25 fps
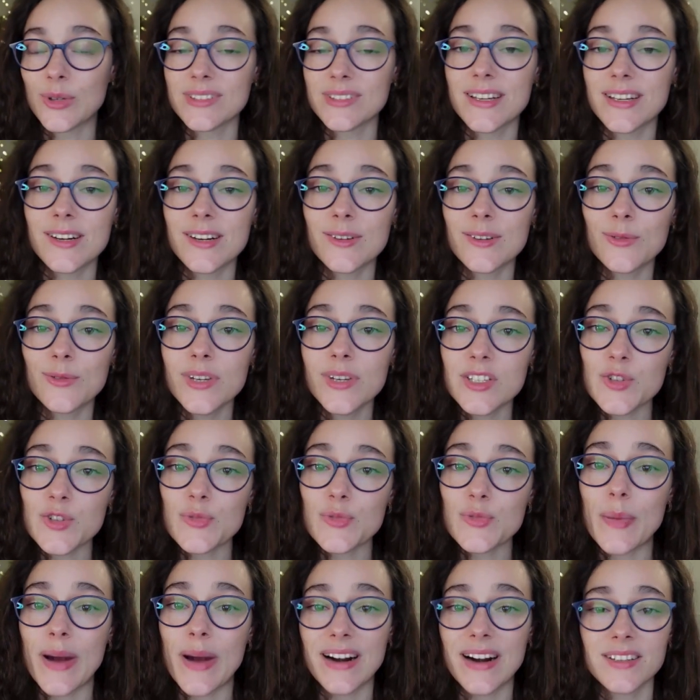wonder
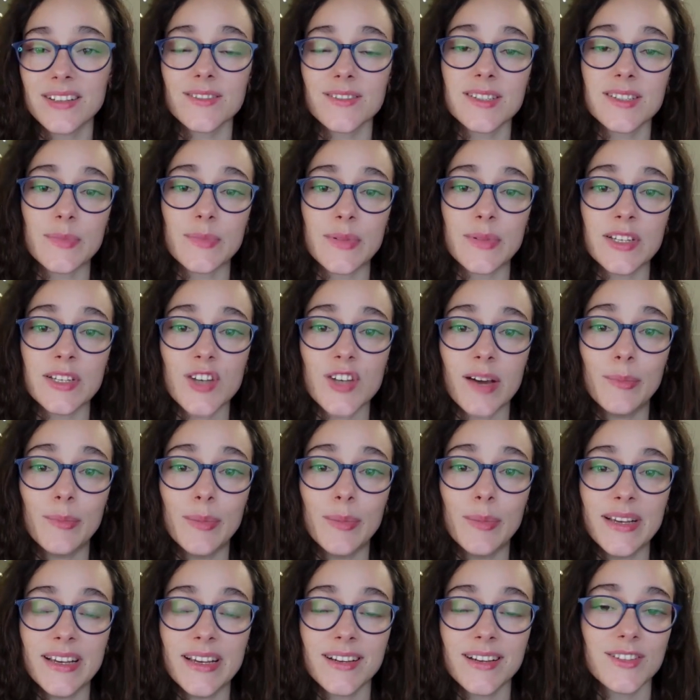which part of speech
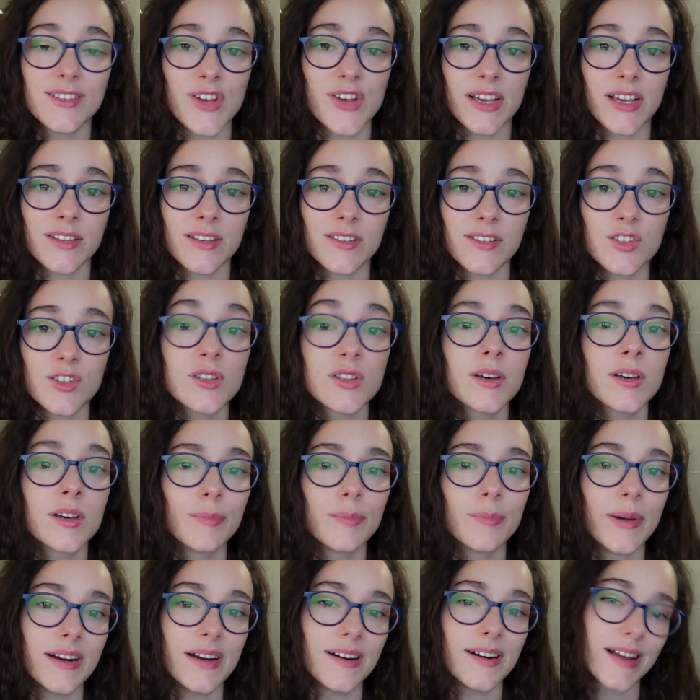are being changed
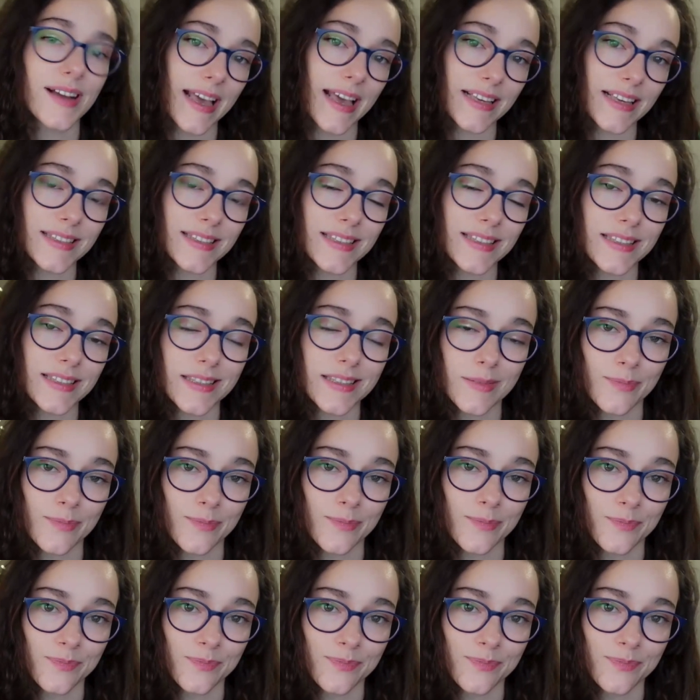per cases.